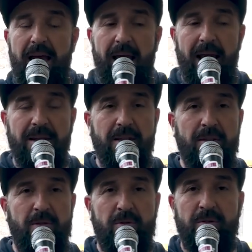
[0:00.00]
and
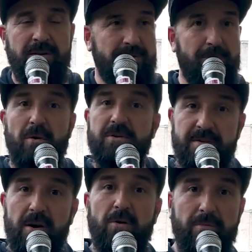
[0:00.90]
there's a
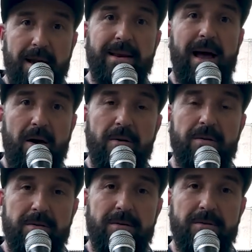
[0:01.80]
motorcycle right now,
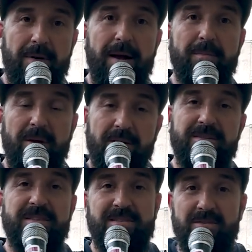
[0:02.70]
right?
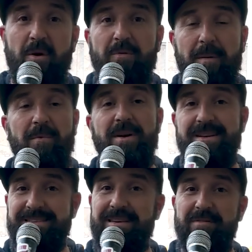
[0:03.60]
Because it's November and
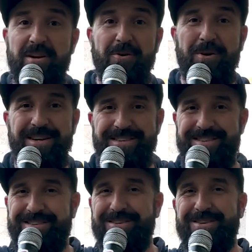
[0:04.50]
it's seventy degrees
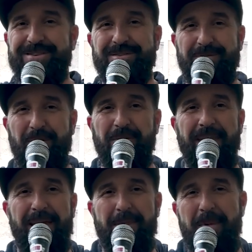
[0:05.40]
in Syracuse, if you heard
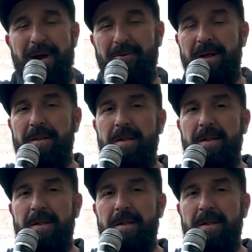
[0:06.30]
that in the background.